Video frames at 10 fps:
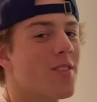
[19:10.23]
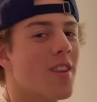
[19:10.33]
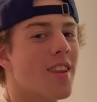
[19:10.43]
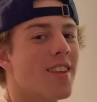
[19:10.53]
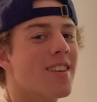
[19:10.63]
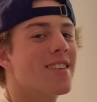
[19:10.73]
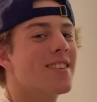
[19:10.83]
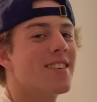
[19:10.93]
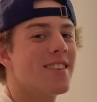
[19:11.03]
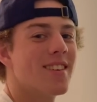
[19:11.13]
You went there
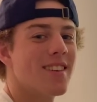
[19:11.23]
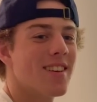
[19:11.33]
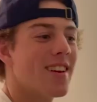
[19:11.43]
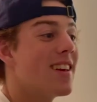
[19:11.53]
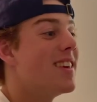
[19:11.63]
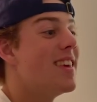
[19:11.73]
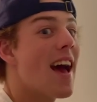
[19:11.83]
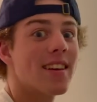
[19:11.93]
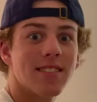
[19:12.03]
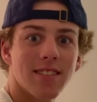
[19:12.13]
when you were a kid and they
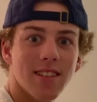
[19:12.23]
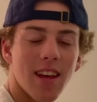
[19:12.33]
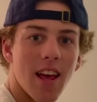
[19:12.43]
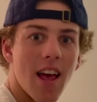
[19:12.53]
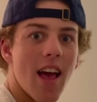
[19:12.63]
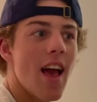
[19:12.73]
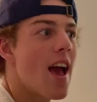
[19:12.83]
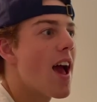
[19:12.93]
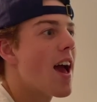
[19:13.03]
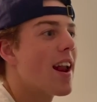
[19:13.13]
yes. called you Brian
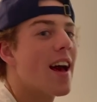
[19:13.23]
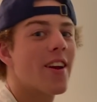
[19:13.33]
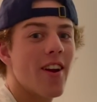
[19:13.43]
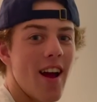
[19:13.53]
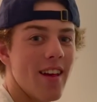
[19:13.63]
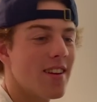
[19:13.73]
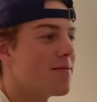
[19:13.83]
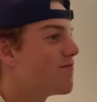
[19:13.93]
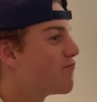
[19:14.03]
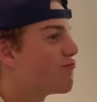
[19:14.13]
and you and cried, cried
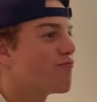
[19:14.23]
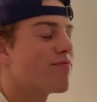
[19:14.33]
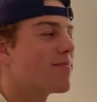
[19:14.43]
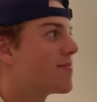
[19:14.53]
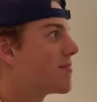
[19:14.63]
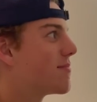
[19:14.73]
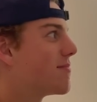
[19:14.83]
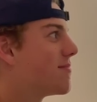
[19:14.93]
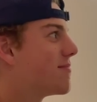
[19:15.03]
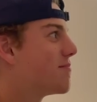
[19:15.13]
and said, I'm never coming back.
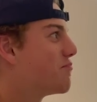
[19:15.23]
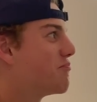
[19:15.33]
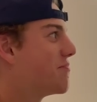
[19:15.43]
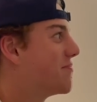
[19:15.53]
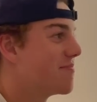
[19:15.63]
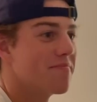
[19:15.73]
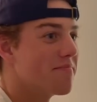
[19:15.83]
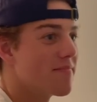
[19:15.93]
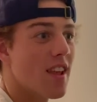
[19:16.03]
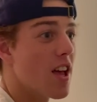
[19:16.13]
Yeah, that
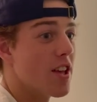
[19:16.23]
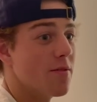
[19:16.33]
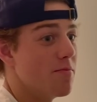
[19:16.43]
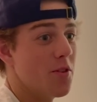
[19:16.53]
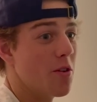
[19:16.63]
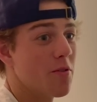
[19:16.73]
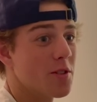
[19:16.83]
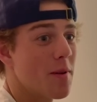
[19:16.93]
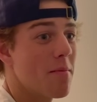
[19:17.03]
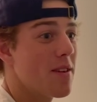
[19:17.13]
was the end of. You don't
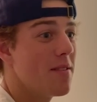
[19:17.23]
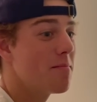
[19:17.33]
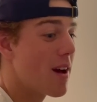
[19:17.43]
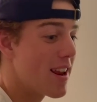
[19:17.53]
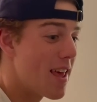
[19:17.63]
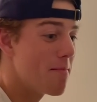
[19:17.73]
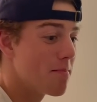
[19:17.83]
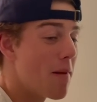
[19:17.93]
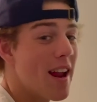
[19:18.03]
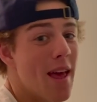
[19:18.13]
respect me. My name,
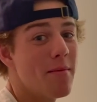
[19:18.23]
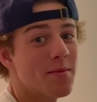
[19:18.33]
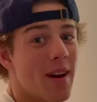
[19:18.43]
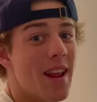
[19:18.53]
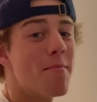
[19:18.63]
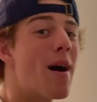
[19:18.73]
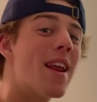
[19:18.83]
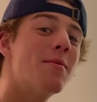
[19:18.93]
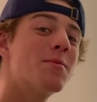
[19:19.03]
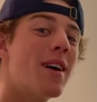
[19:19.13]
my name is my name. My
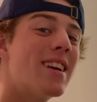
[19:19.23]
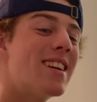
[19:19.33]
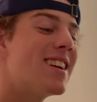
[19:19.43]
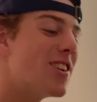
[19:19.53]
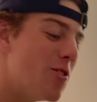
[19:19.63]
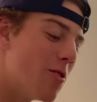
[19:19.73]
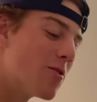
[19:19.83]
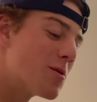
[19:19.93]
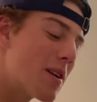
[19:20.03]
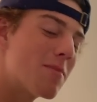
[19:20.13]
name is my identity. You don't
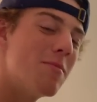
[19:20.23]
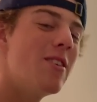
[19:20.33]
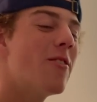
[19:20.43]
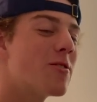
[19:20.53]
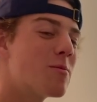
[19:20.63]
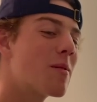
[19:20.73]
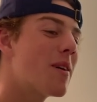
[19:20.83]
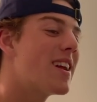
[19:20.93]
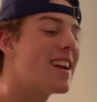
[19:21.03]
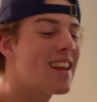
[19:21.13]
respect me. You don't respect my
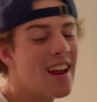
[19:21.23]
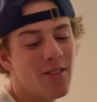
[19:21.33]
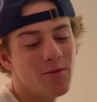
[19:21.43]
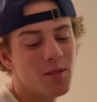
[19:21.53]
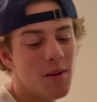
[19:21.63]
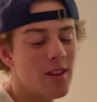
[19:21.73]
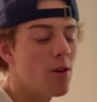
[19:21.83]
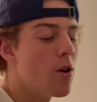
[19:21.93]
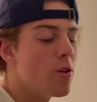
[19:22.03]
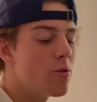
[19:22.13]
identity. I don't respect you.
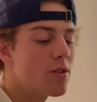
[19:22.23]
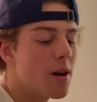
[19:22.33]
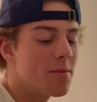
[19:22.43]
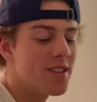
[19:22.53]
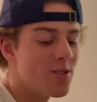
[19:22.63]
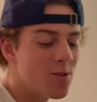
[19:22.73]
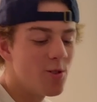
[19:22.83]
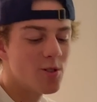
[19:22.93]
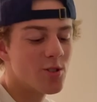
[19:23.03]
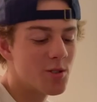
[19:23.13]
You come in here. You
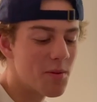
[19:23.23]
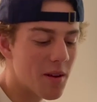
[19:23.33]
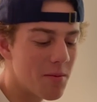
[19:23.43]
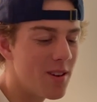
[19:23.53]
disrespect me.